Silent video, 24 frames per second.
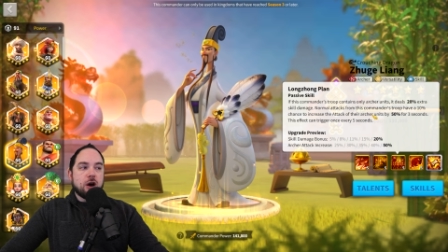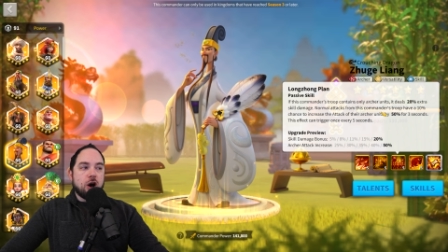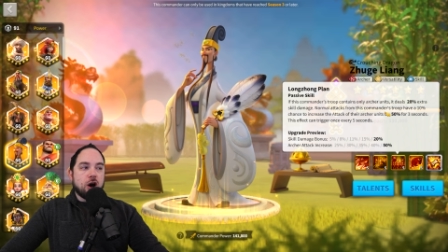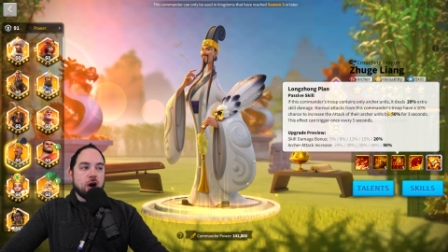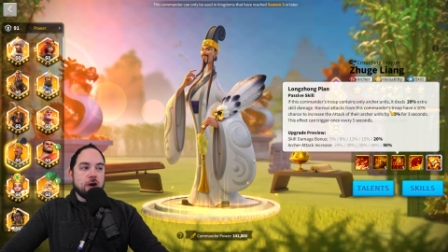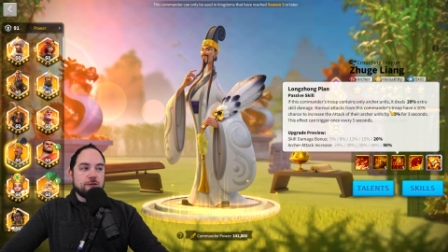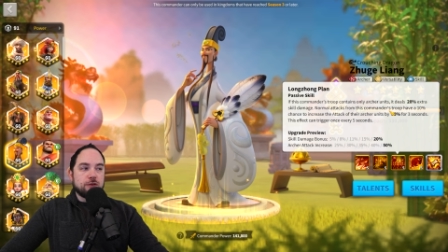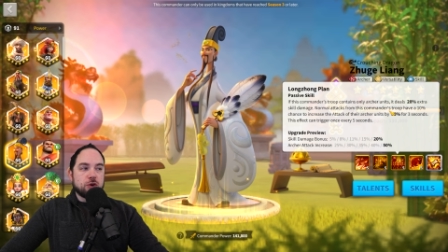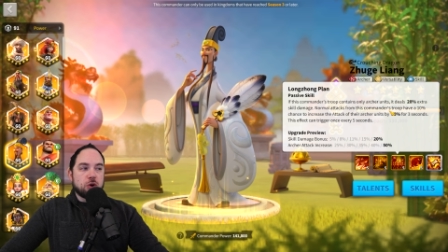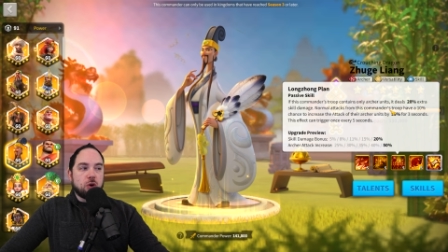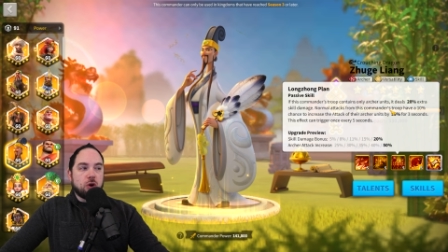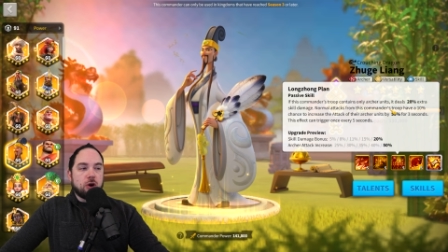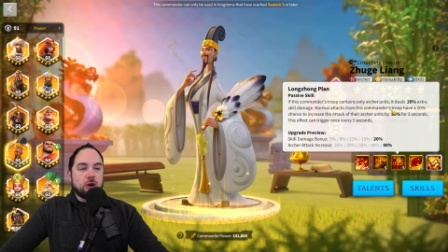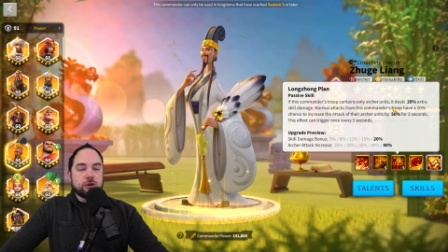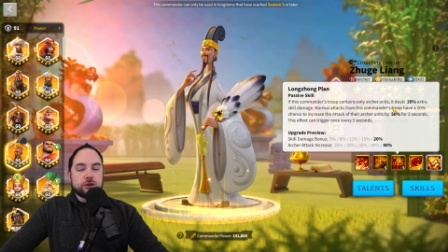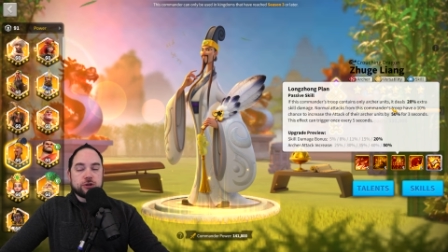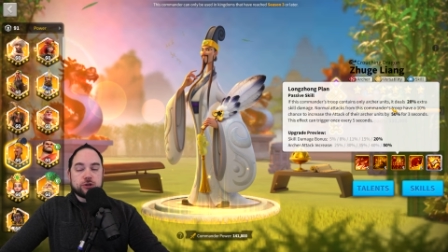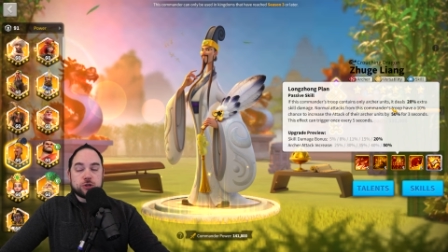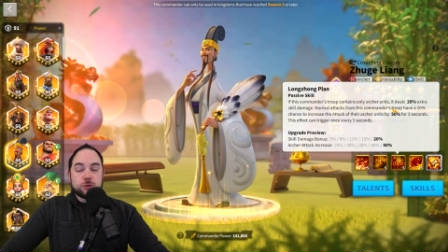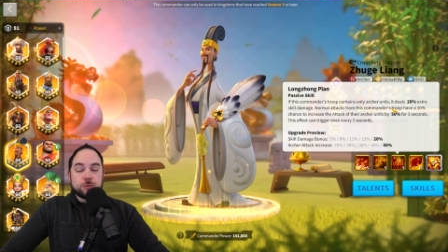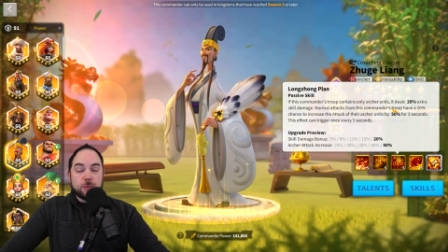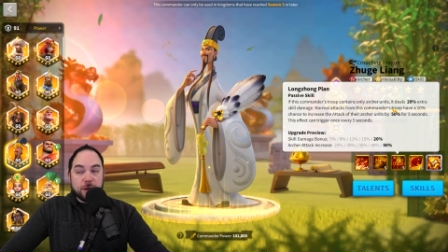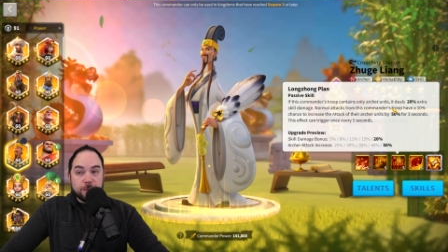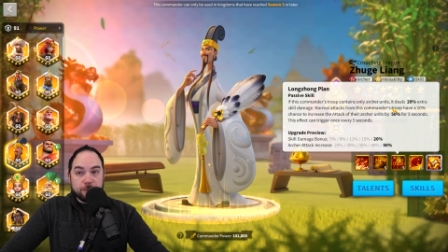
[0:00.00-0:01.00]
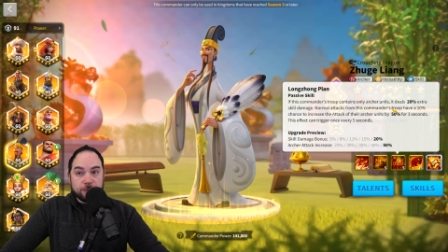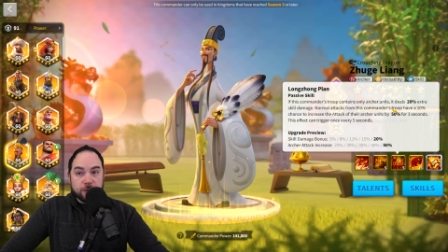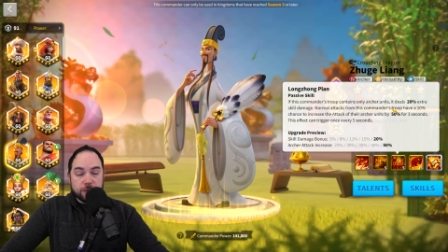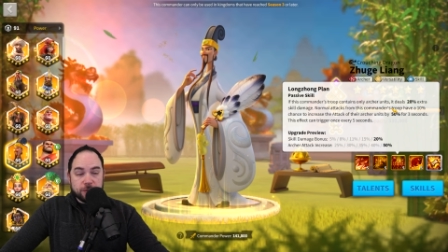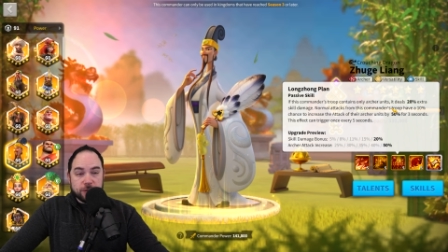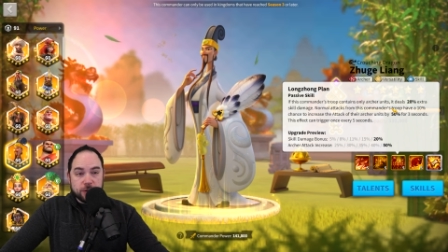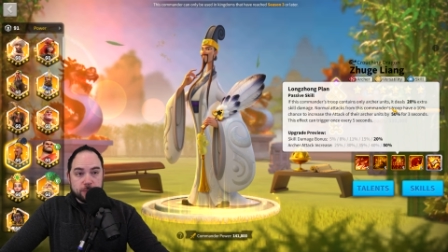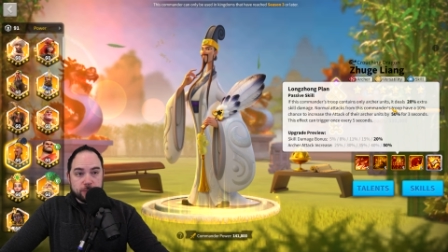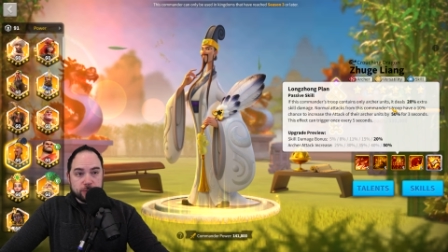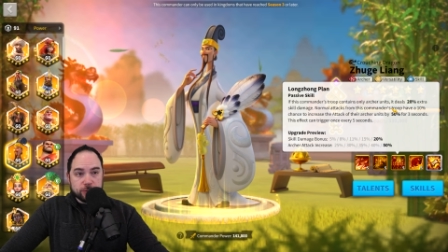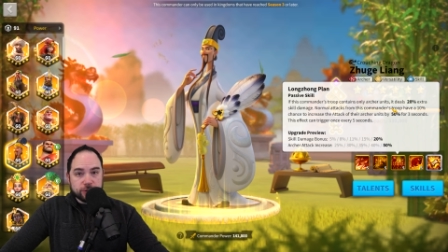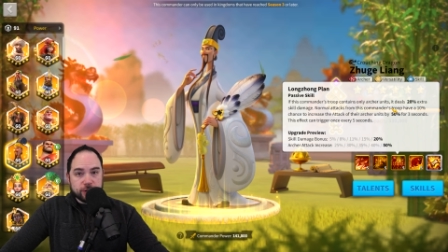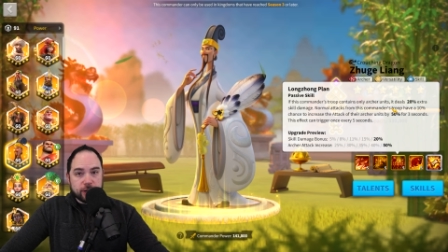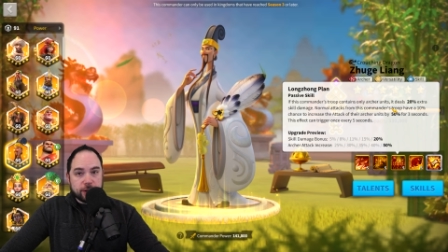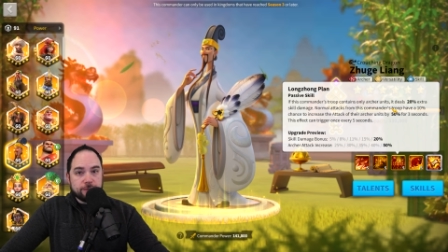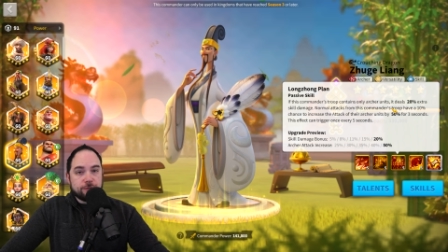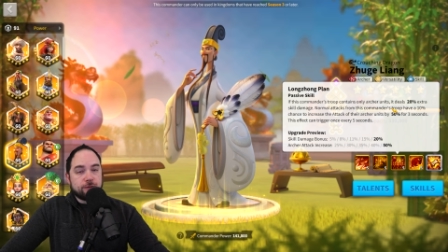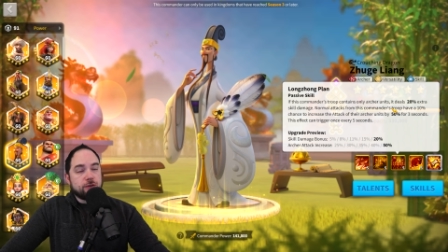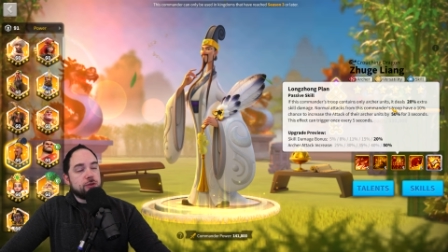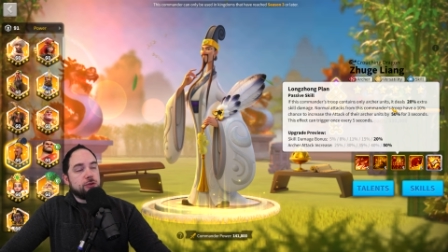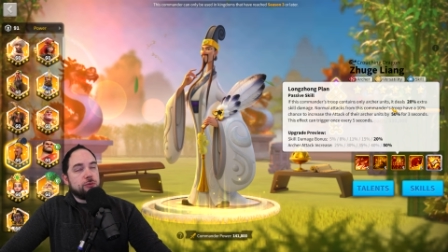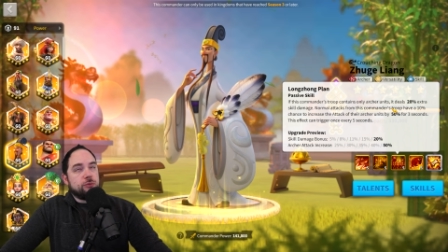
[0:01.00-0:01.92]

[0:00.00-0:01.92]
of your archers by 50% for